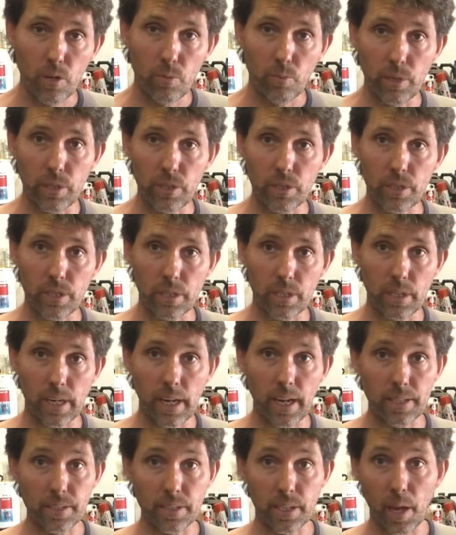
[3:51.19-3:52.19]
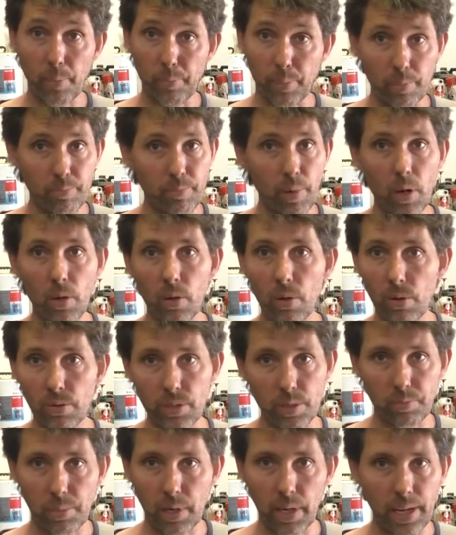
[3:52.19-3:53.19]
which has a couple of
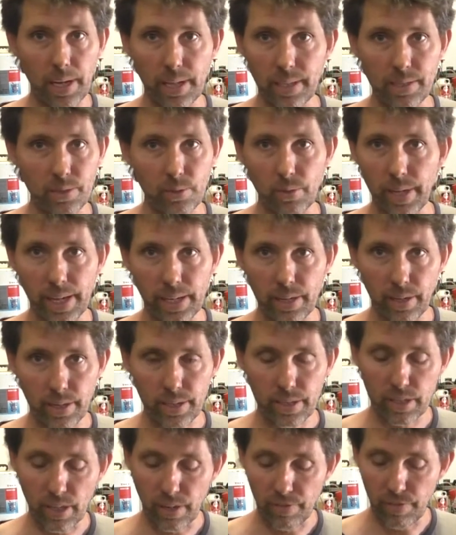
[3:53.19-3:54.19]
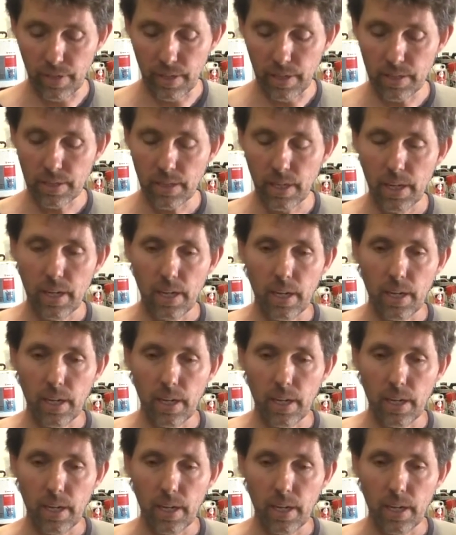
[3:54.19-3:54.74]
bowls, a plate, all that kind of stuff in it,